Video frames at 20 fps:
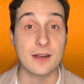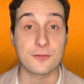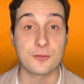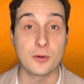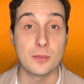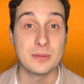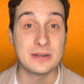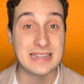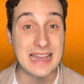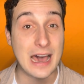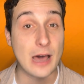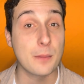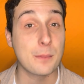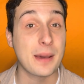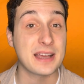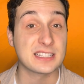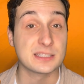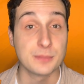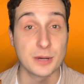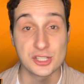from down
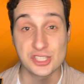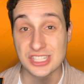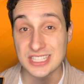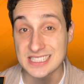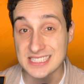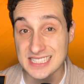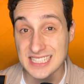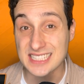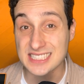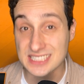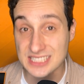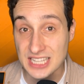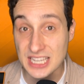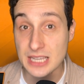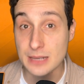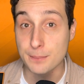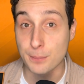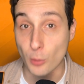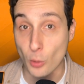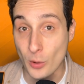by as much as
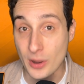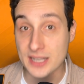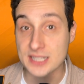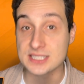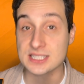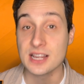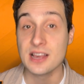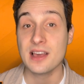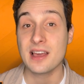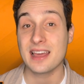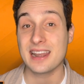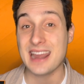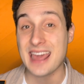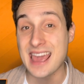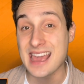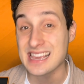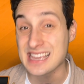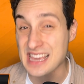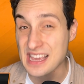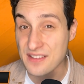16 points and
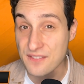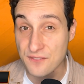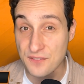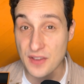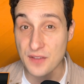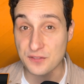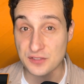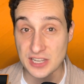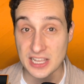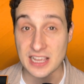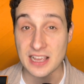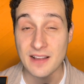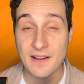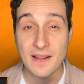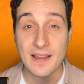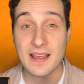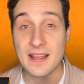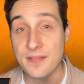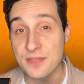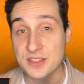hanging 50
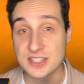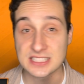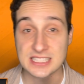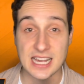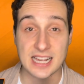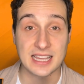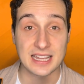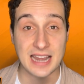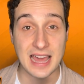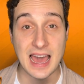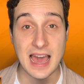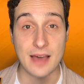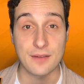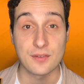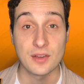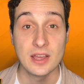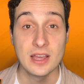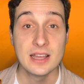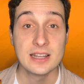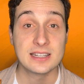in the second
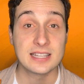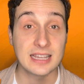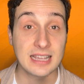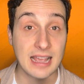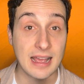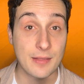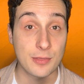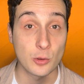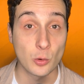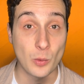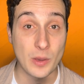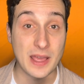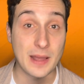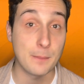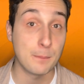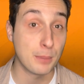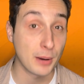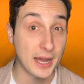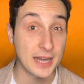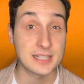half to get the
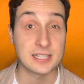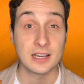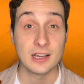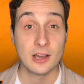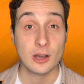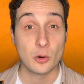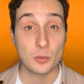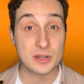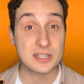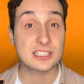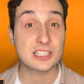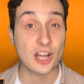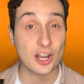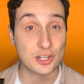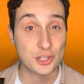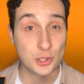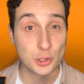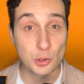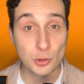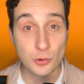win. But we saw
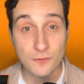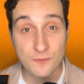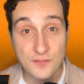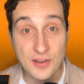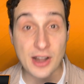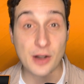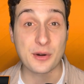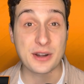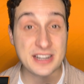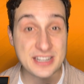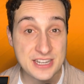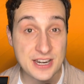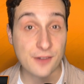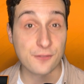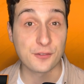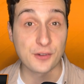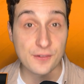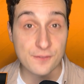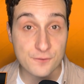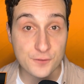two very
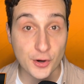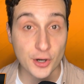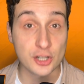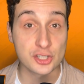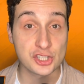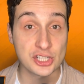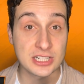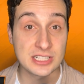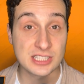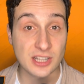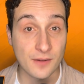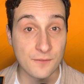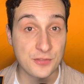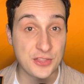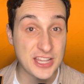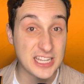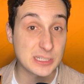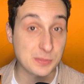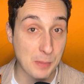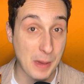different versions of
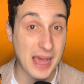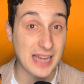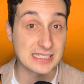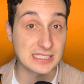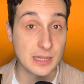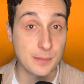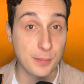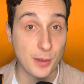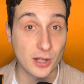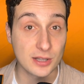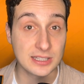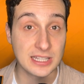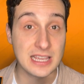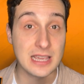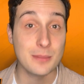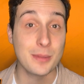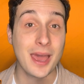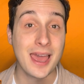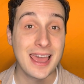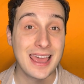this basketball
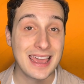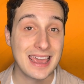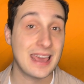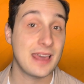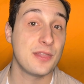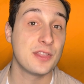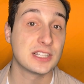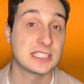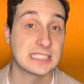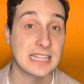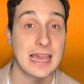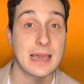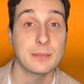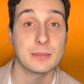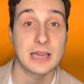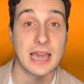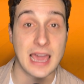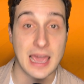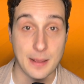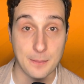team in the same
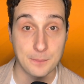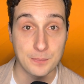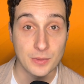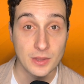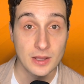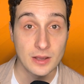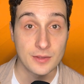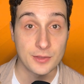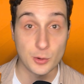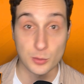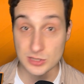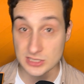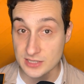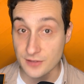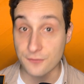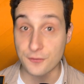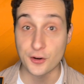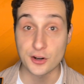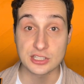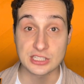game. There was the
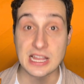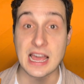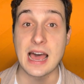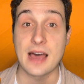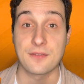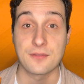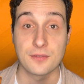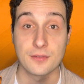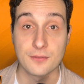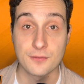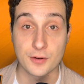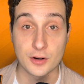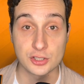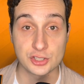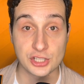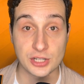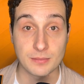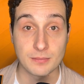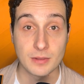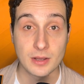first half
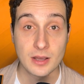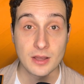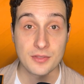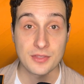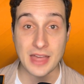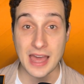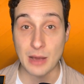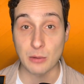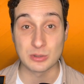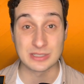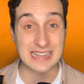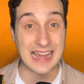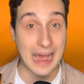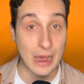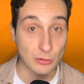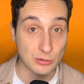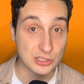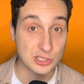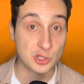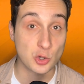version that was
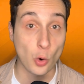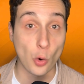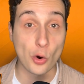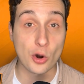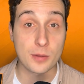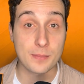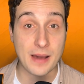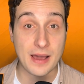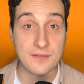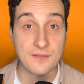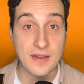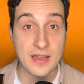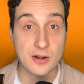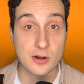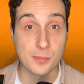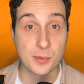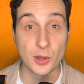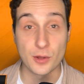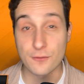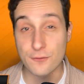outscored by
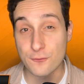Vanderbilt